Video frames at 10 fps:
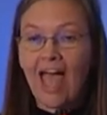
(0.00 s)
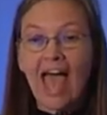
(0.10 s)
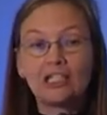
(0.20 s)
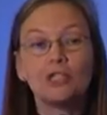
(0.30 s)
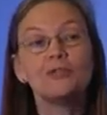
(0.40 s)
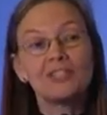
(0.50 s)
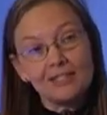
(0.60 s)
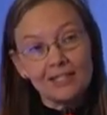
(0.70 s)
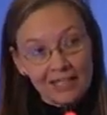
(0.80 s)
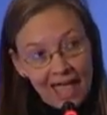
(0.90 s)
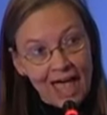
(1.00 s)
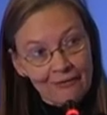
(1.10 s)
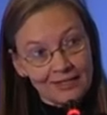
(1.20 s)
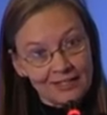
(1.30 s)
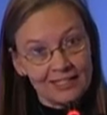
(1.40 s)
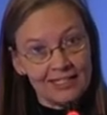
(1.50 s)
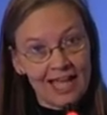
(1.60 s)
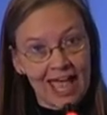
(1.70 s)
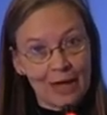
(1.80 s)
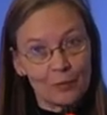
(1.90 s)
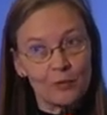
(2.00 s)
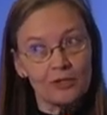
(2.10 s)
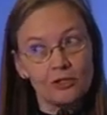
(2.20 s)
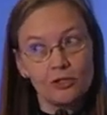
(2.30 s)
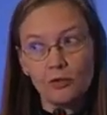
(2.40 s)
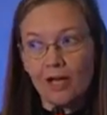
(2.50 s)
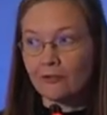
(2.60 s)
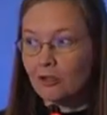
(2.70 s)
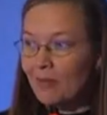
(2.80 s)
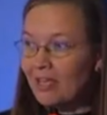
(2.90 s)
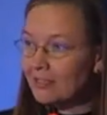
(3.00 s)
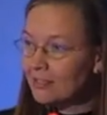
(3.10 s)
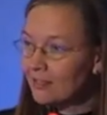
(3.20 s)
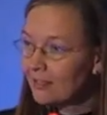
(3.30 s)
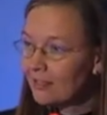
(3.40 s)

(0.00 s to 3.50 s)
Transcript: and you still have it today with a new government,